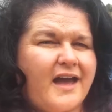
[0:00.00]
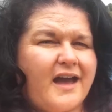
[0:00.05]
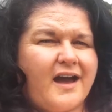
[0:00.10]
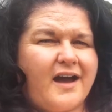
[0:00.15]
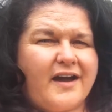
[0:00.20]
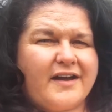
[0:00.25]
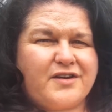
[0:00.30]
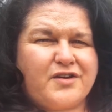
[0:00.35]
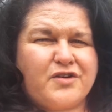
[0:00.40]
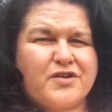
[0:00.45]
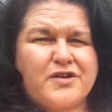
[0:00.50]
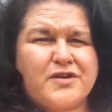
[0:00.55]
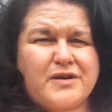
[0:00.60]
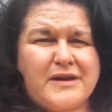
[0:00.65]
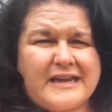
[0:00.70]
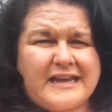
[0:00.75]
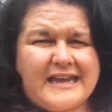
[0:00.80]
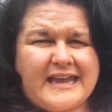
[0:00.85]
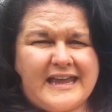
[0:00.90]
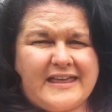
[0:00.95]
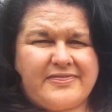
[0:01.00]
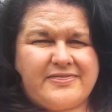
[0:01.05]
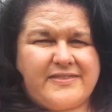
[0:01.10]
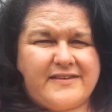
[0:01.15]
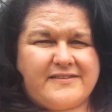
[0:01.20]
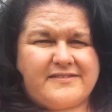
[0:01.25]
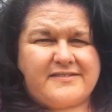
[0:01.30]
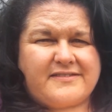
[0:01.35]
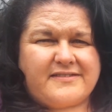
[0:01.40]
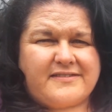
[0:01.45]
I couldn't get
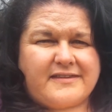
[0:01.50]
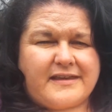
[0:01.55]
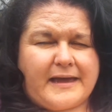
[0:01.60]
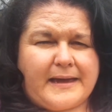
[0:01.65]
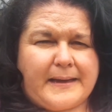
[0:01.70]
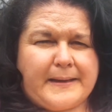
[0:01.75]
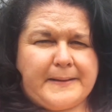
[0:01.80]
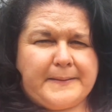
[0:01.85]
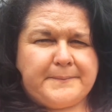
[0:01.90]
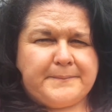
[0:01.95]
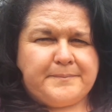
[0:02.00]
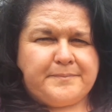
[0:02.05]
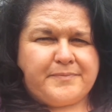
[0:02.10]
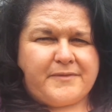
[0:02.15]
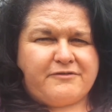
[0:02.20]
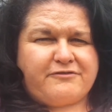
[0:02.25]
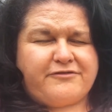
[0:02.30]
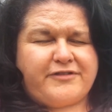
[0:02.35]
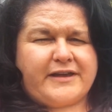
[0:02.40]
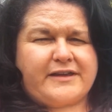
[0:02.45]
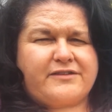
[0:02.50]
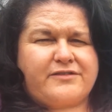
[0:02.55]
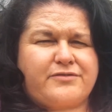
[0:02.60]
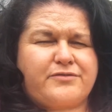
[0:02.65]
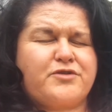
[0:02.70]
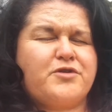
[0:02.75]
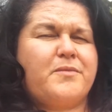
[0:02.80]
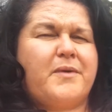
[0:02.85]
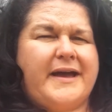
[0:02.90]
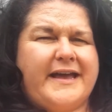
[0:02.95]
this um, fixed
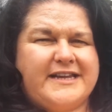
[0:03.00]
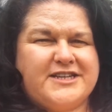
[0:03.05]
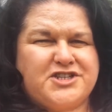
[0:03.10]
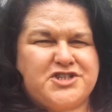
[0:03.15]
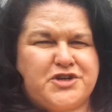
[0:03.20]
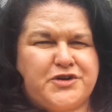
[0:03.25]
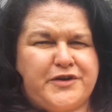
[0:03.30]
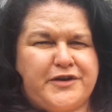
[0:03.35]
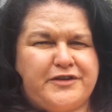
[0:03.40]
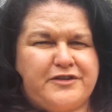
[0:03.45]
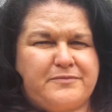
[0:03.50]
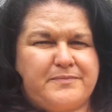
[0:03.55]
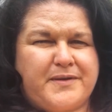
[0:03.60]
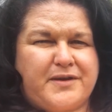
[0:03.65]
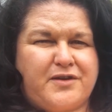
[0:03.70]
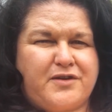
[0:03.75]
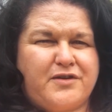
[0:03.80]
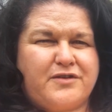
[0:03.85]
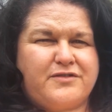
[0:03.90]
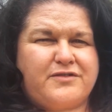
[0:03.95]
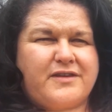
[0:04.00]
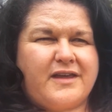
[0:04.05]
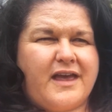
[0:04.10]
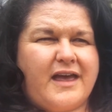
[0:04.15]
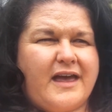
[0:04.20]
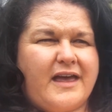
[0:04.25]
through my insurance because